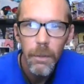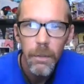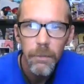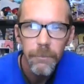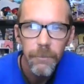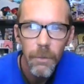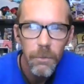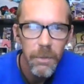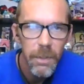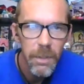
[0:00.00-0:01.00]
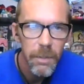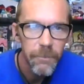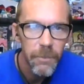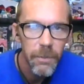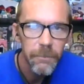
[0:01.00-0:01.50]
phone setup
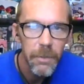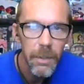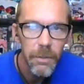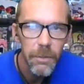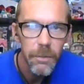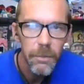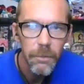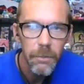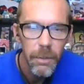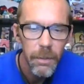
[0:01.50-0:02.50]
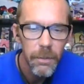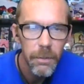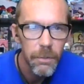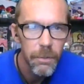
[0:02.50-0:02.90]
verification and the